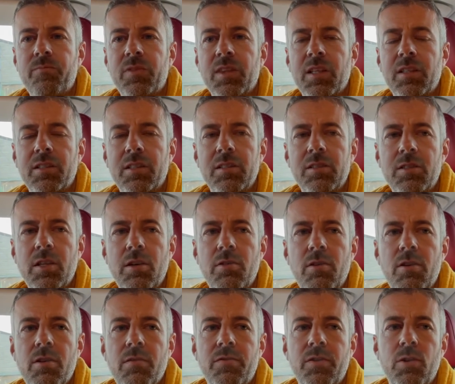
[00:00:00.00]
consider
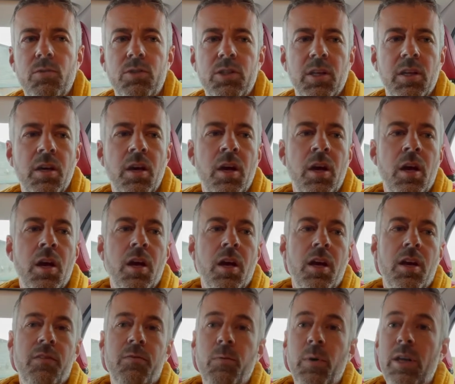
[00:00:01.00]
in the future.
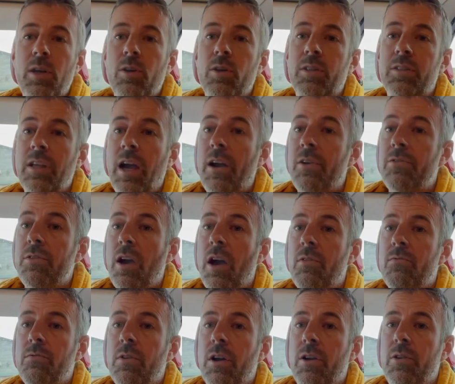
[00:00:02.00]
If we look down that
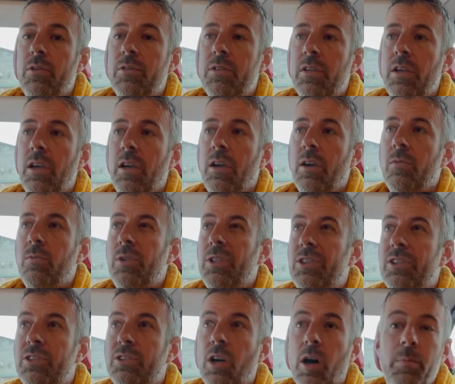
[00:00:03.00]
road, we
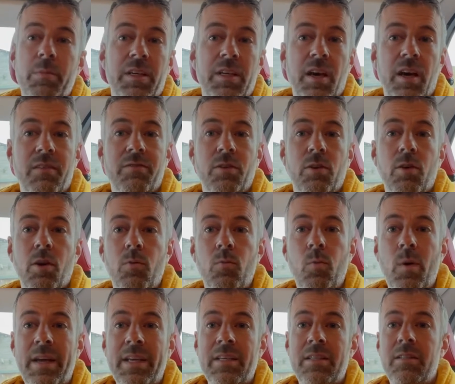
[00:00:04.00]
just got to be careful on
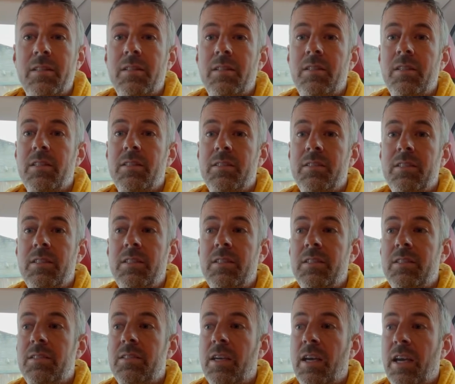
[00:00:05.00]
weight. This
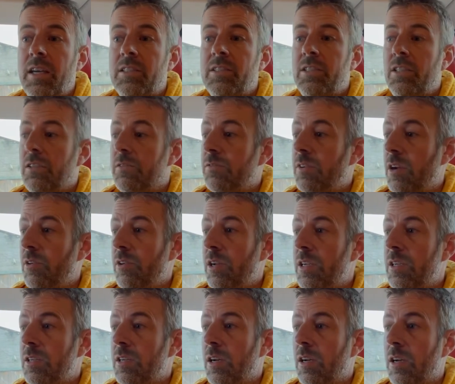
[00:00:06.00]
is actually a
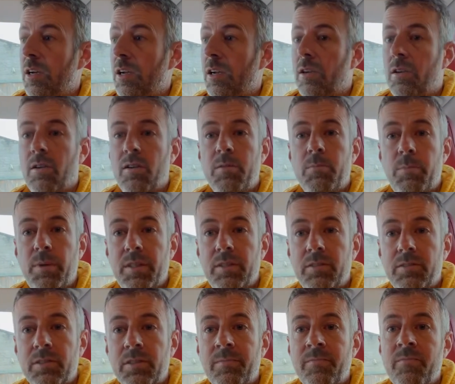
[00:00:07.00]
very light
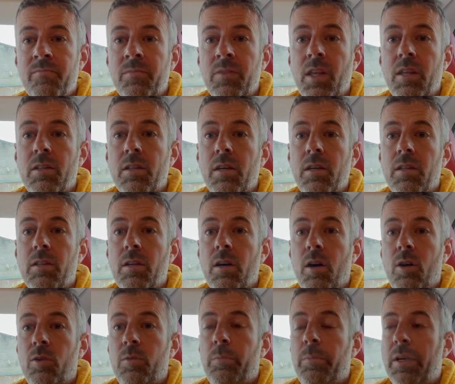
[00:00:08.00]
build. The
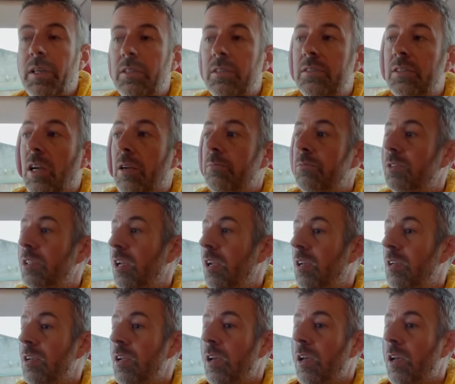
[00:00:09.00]
whole build comes in